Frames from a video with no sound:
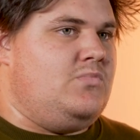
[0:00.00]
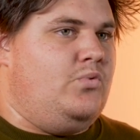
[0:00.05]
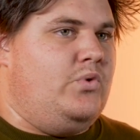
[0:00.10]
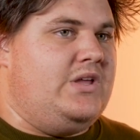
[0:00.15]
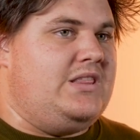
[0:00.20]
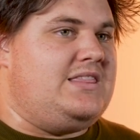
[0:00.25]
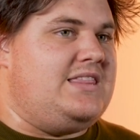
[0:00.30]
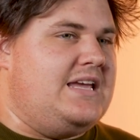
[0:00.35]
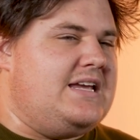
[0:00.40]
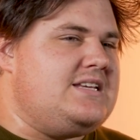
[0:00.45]

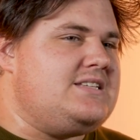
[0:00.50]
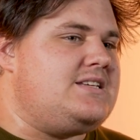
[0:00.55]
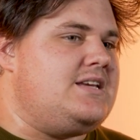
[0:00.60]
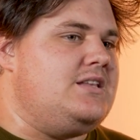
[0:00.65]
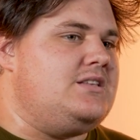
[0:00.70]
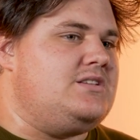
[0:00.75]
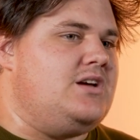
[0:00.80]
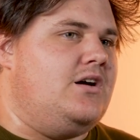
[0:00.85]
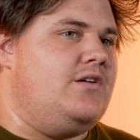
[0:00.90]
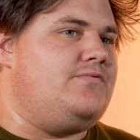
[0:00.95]
When things
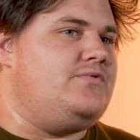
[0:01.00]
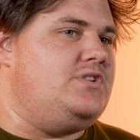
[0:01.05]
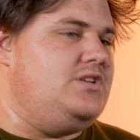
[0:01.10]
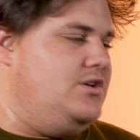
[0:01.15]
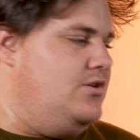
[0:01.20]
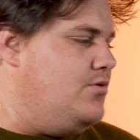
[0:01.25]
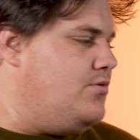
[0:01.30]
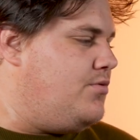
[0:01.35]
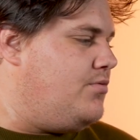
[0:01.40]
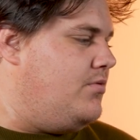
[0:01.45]
get tough, do
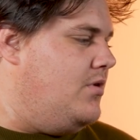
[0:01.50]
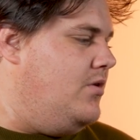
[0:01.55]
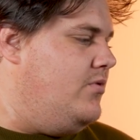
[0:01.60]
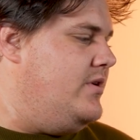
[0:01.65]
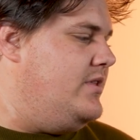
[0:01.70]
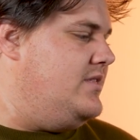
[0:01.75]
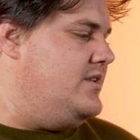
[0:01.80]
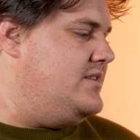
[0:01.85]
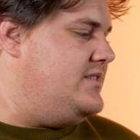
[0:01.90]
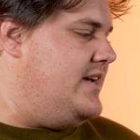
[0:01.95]
you
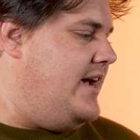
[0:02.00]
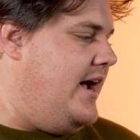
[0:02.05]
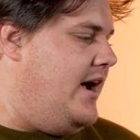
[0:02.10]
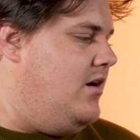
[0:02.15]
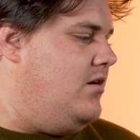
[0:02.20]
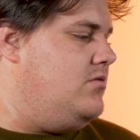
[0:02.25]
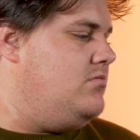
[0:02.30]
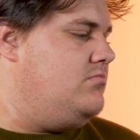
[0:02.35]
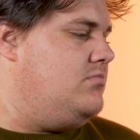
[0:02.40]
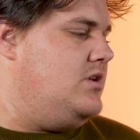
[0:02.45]
throw in the
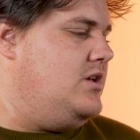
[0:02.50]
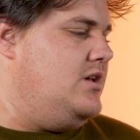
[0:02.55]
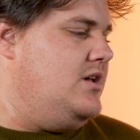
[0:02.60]
towel?